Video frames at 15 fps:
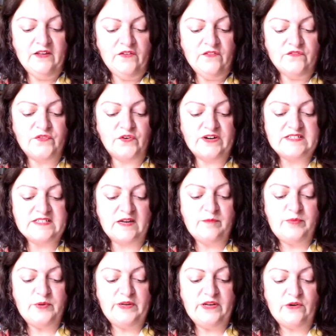For
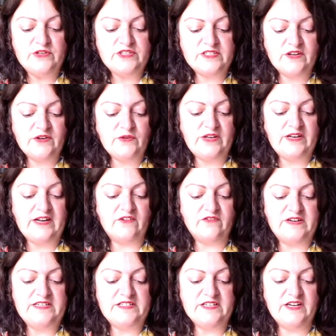example, we also, in our
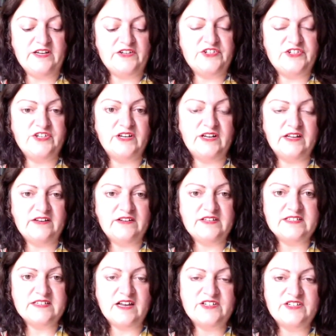research and
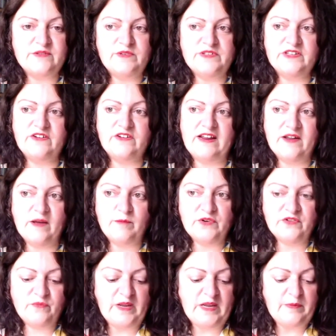discussion with a great number
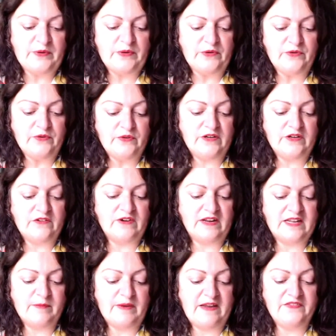of people,
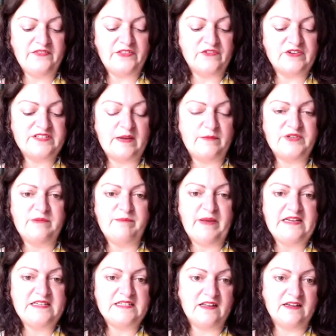recommend that the reception
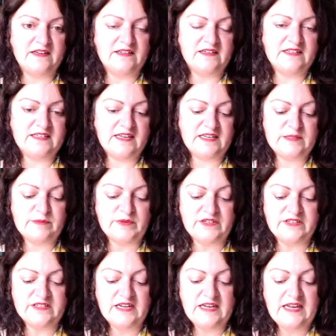baseline
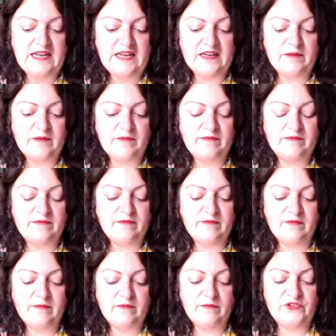assessment
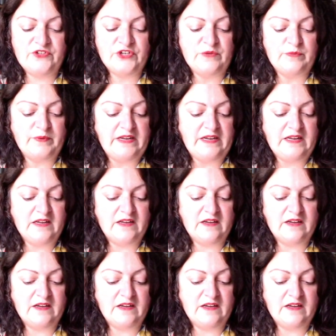should be